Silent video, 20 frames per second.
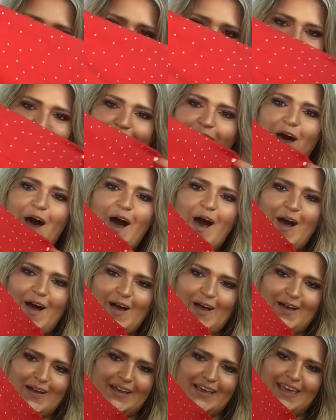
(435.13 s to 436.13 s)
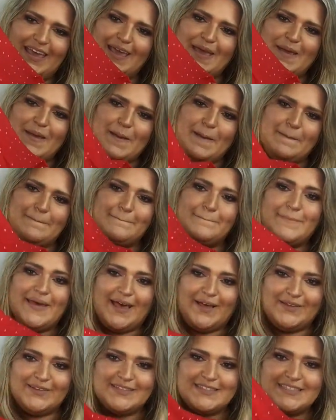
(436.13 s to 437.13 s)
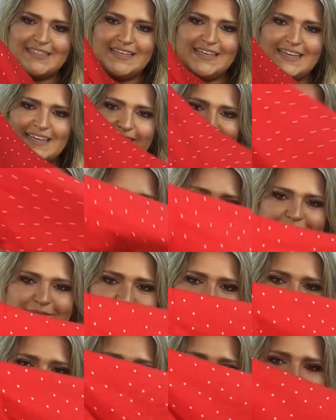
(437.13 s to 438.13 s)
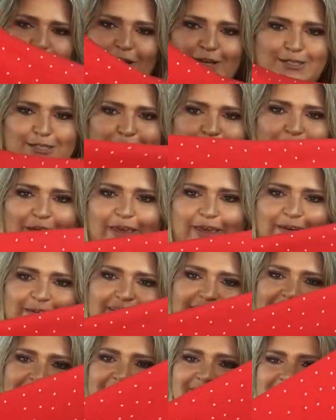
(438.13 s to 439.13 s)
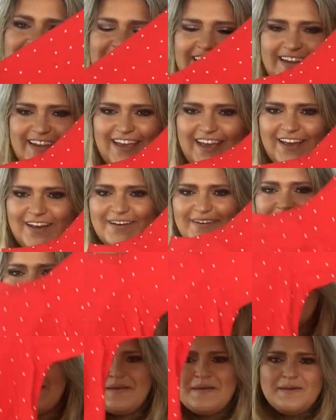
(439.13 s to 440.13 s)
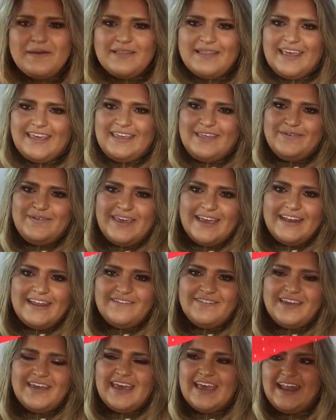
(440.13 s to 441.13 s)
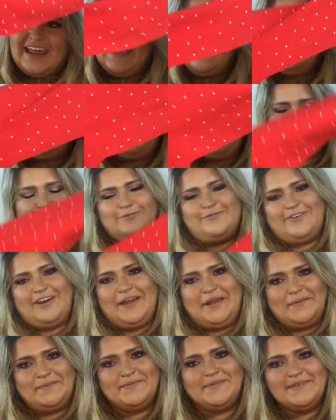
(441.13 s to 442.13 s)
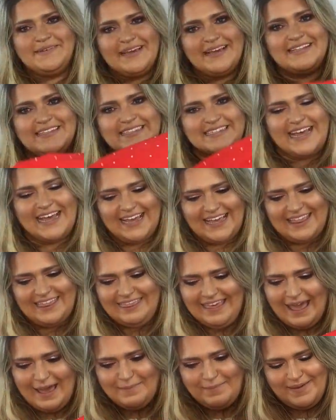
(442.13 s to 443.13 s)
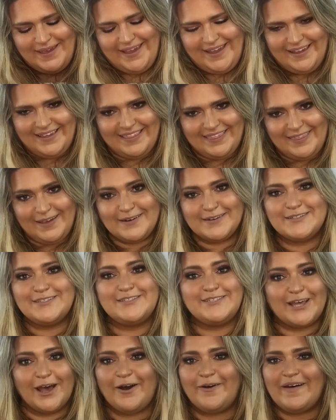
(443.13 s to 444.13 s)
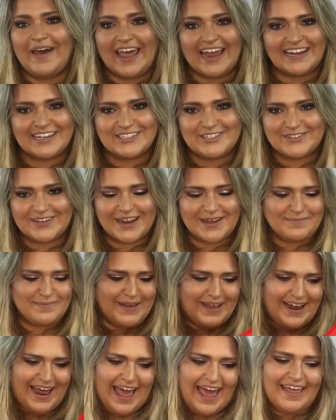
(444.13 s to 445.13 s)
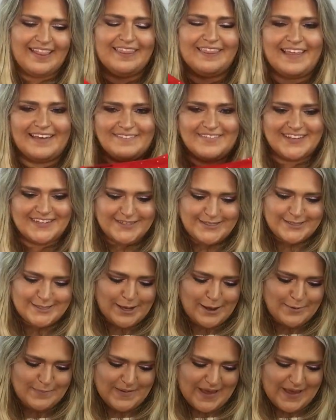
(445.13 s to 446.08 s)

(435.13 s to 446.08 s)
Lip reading: long bell sleeves, which I'll show you in the video. Like, you can't even get it in full frame. It's like that big. They're so extra, but I love it so